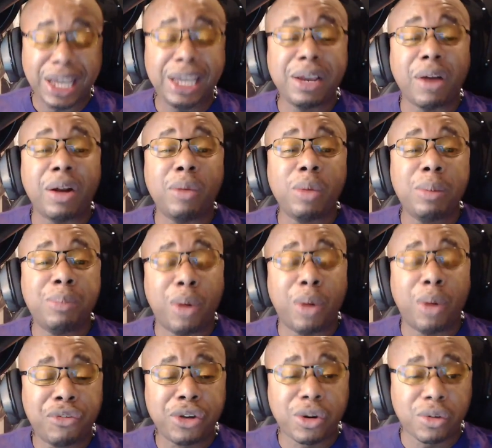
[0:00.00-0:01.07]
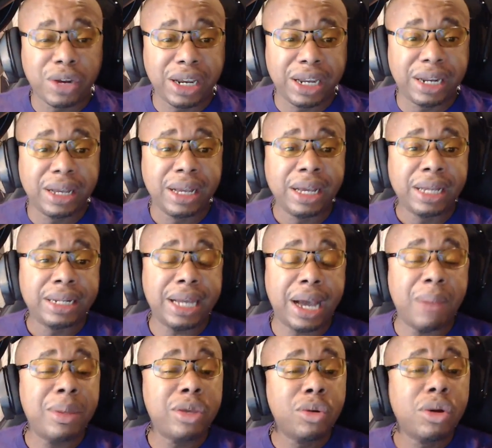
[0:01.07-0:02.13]
All right, we both agreed
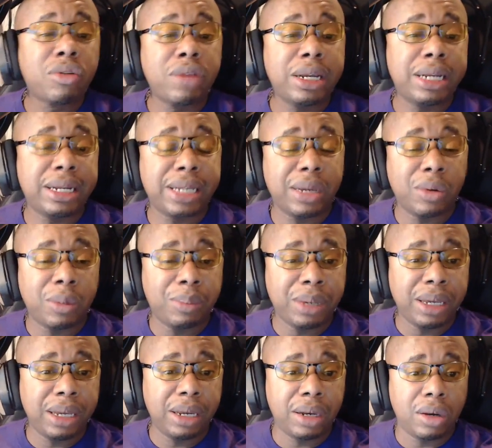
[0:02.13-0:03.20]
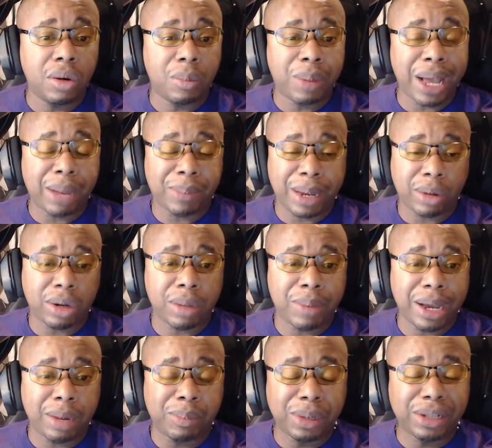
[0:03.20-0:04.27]
that. I mean, you agreed that there would be no backward
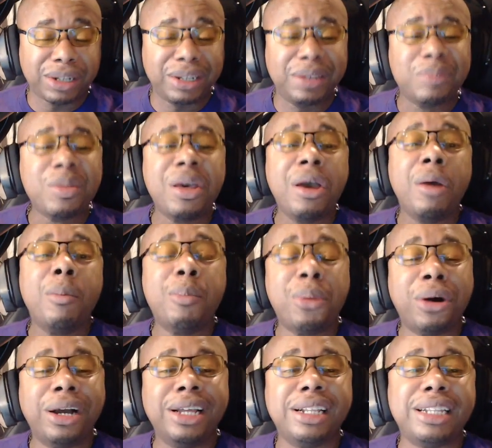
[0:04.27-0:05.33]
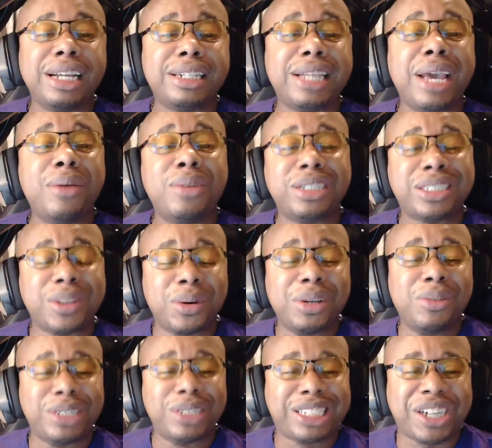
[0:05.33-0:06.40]
compatibility, but that
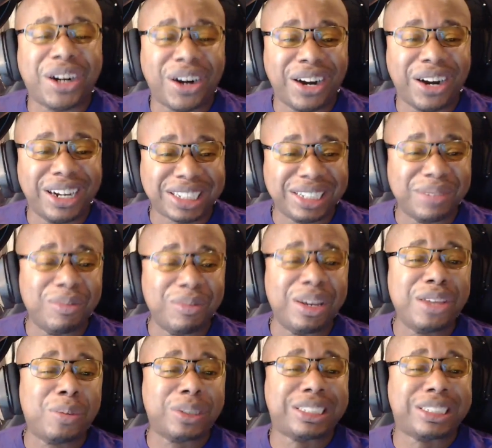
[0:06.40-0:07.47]
Sony would charge, and the minute you put your